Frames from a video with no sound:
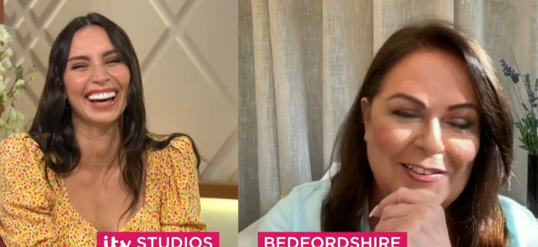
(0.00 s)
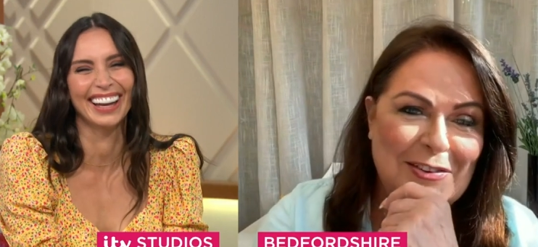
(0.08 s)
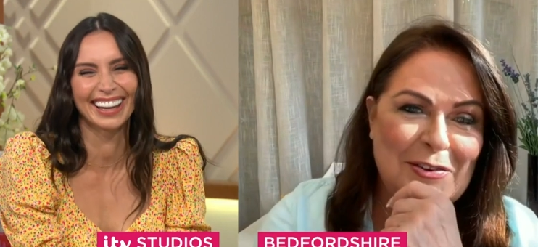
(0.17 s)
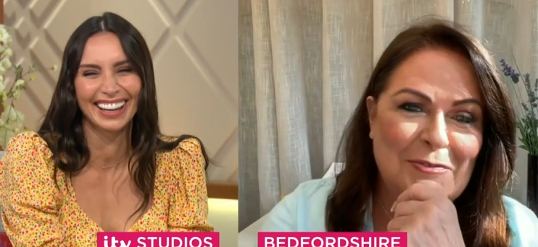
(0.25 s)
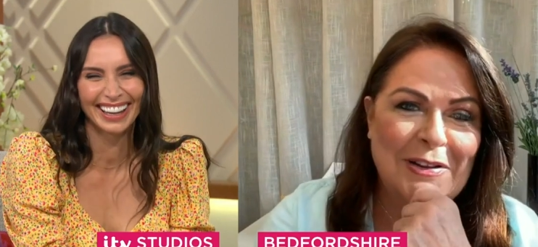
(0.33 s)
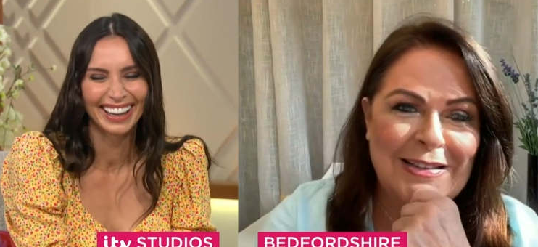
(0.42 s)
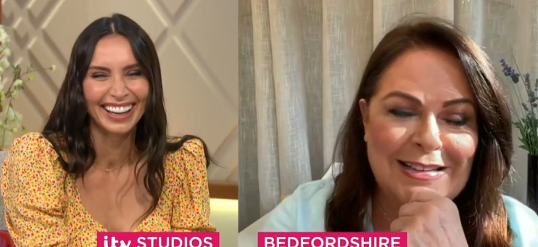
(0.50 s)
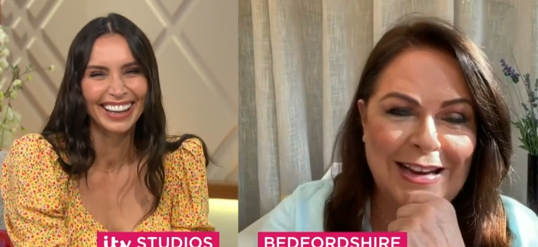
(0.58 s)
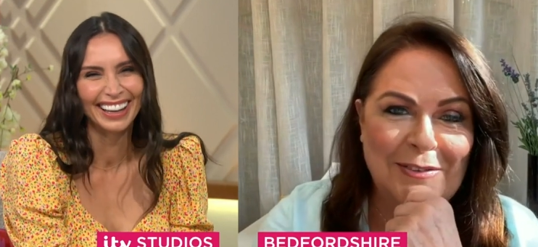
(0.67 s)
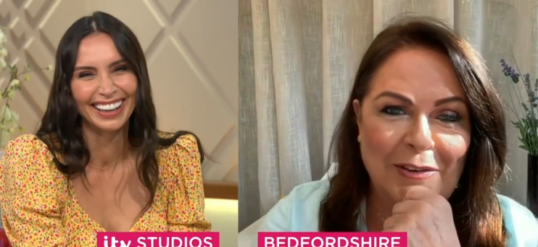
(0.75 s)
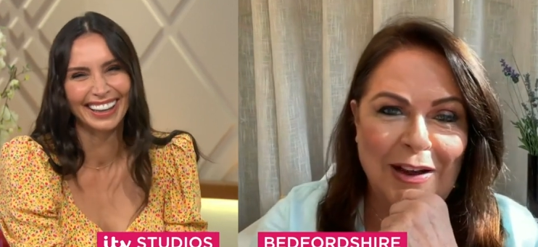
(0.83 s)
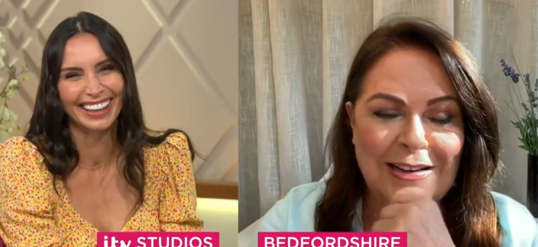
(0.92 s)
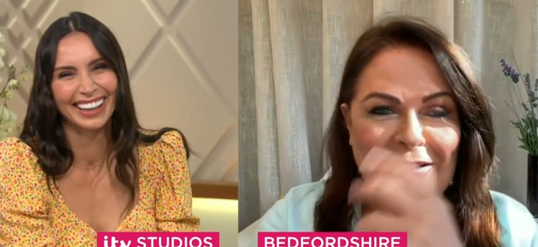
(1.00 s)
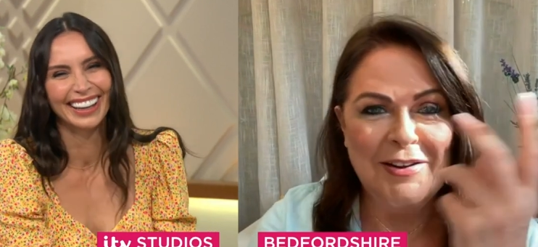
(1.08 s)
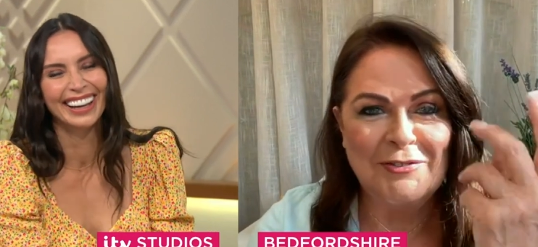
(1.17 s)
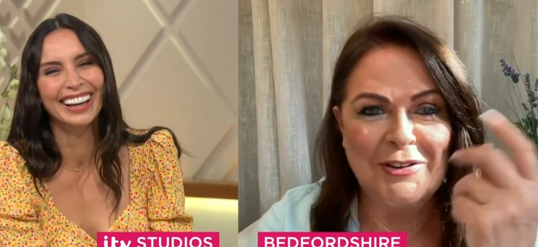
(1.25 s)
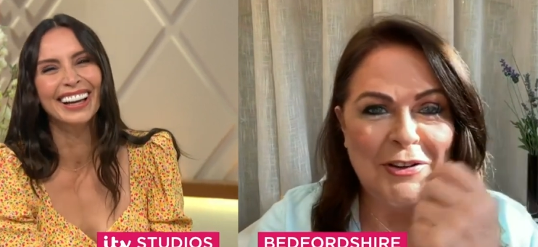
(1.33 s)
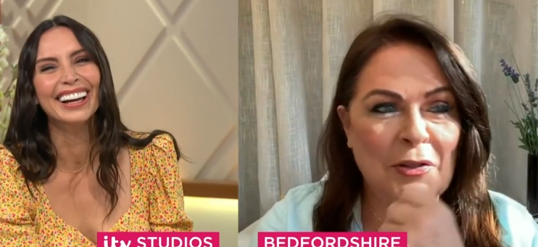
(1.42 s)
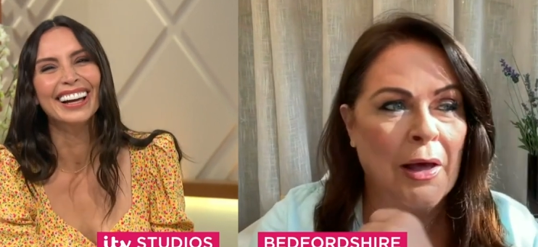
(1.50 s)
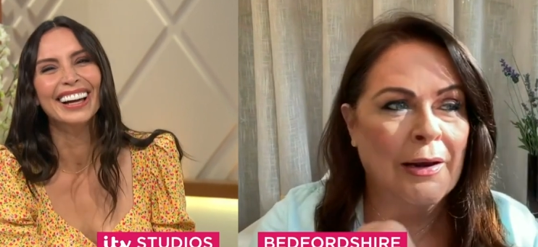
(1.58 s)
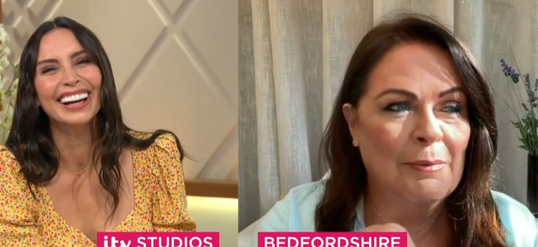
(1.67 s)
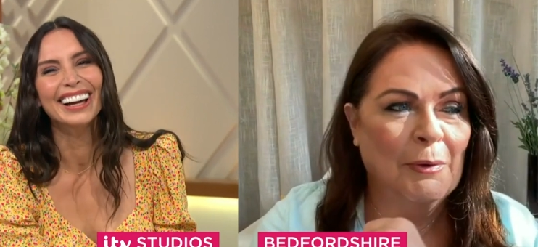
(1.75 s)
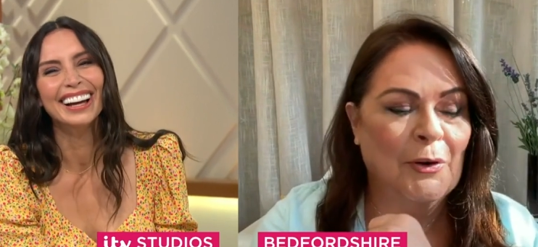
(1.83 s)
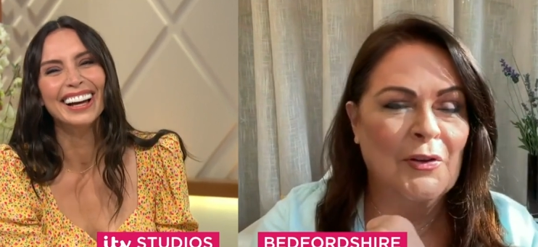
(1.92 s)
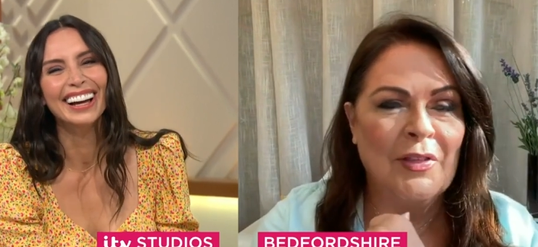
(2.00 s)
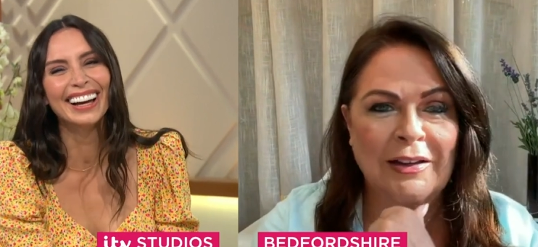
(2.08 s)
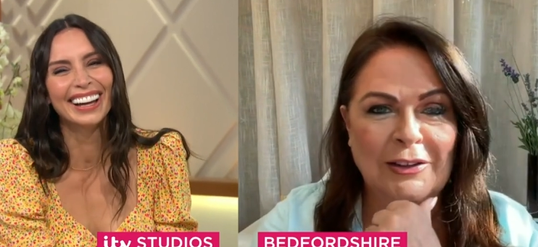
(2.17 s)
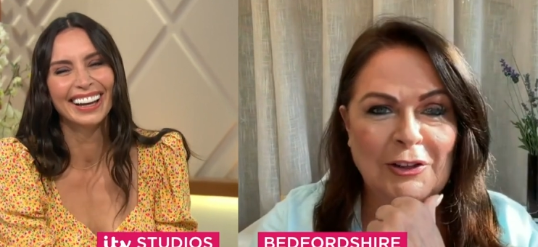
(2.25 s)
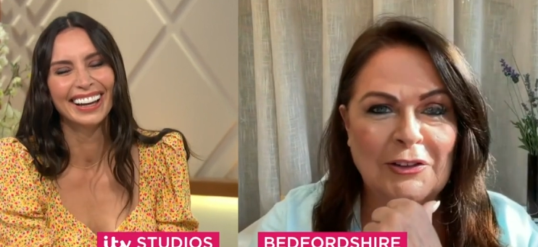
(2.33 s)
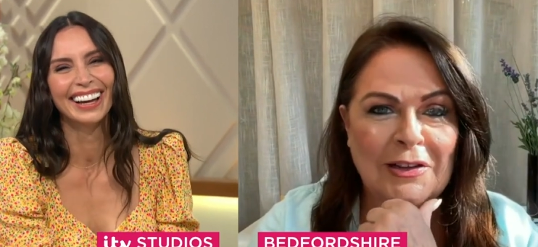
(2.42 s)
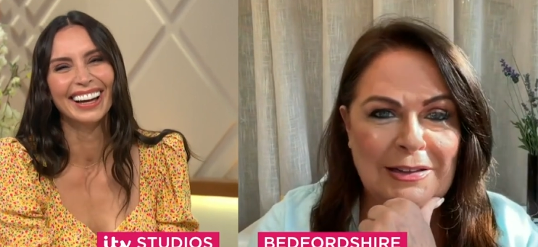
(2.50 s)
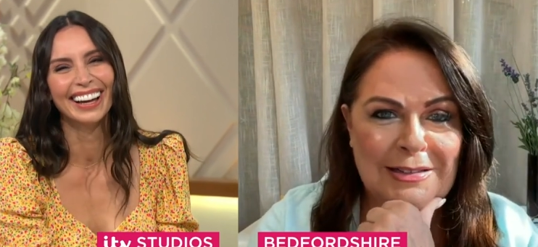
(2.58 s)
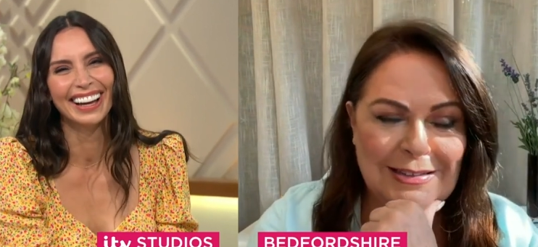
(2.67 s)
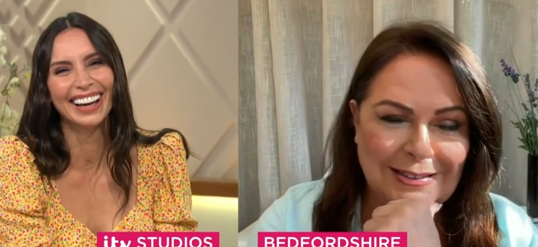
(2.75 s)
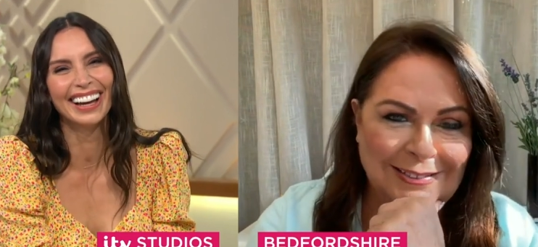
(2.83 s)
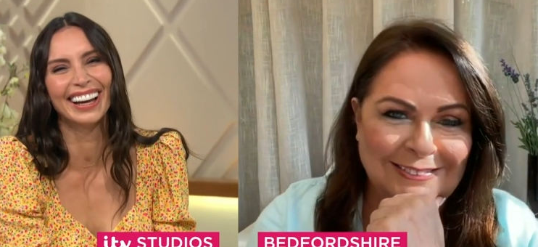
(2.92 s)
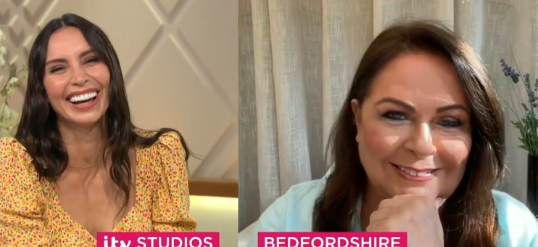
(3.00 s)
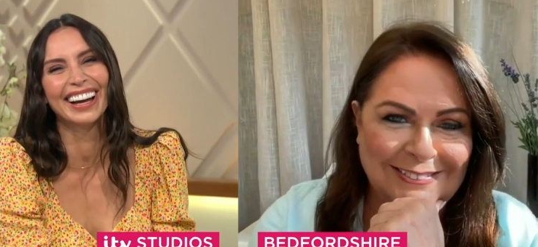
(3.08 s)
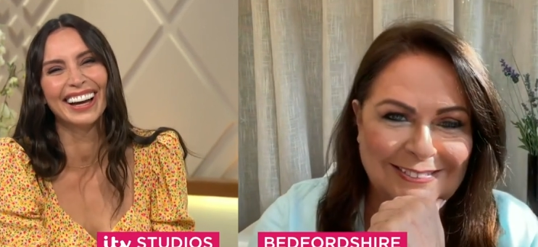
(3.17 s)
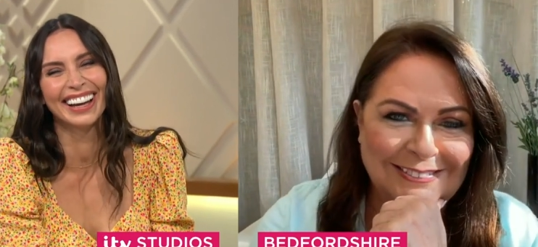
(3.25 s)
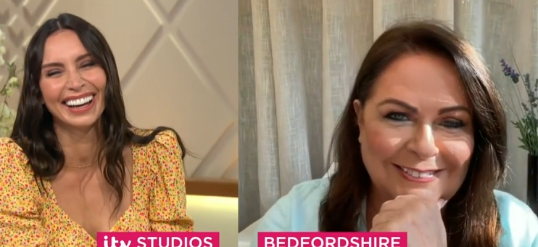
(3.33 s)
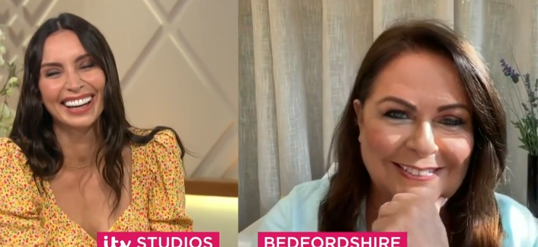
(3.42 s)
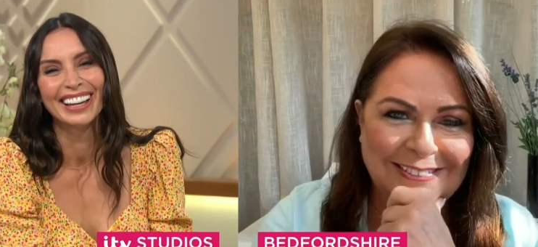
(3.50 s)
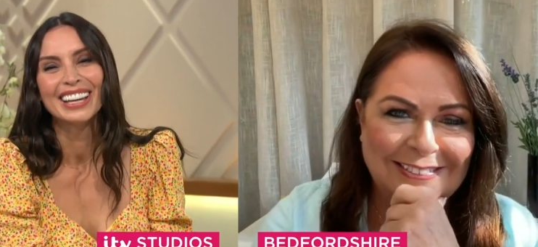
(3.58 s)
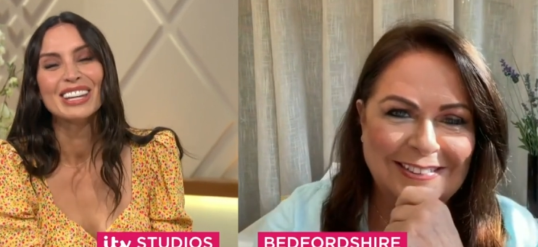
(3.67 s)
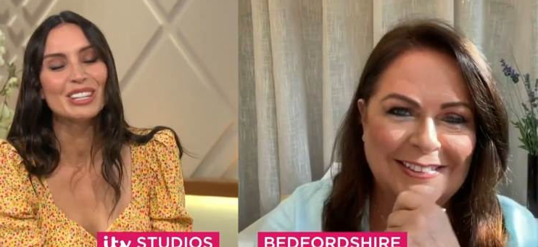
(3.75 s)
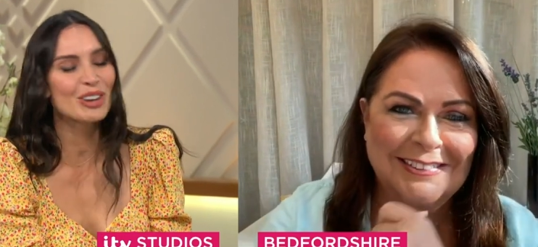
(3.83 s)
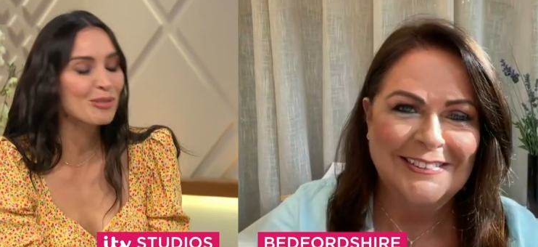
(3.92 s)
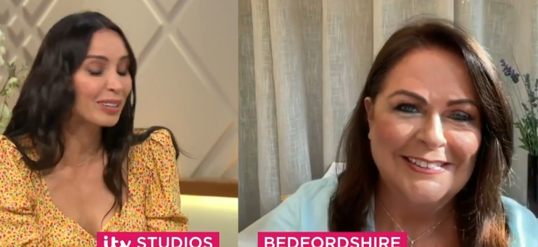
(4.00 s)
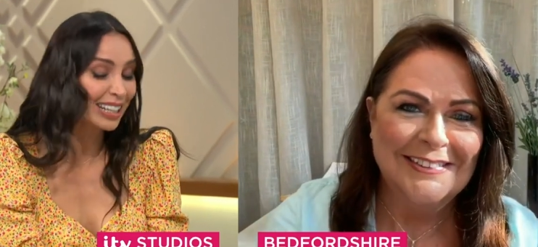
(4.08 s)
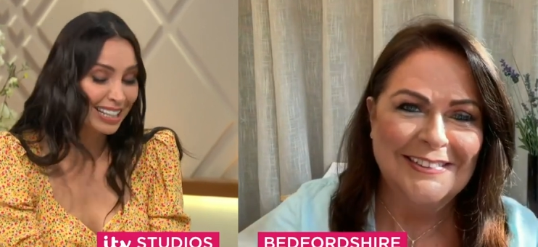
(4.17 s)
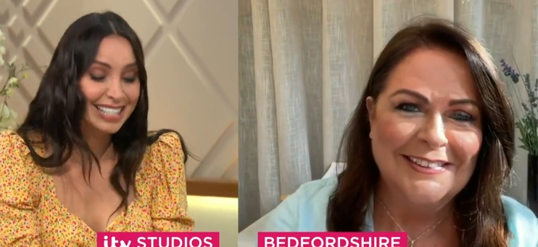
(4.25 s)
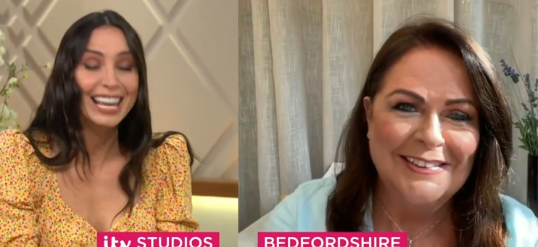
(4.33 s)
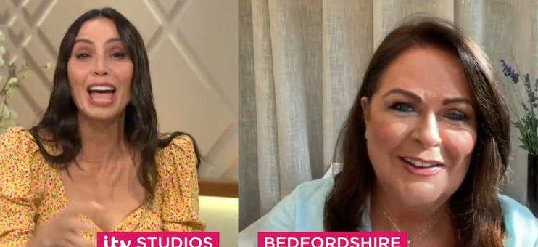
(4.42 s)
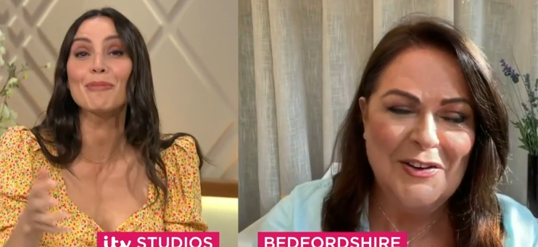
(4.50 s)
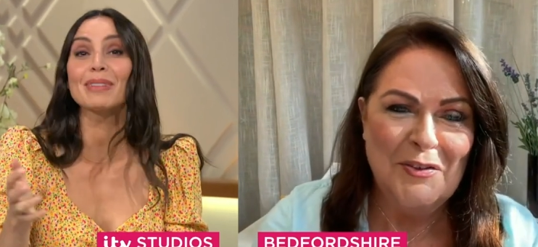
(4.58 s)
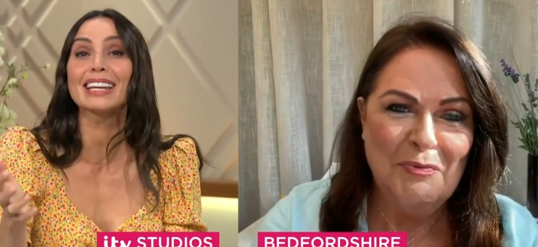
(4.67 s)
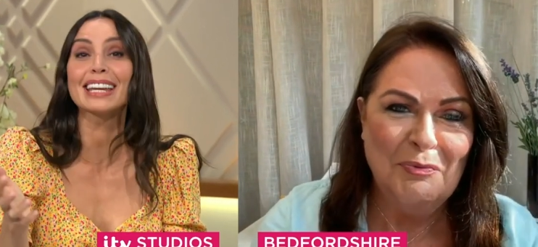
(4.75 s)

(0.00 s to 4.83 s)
Speaker 1: But anyway, I don't have to do that anymore, thank goodness.
Speaker 2: No, well, like I say, Emily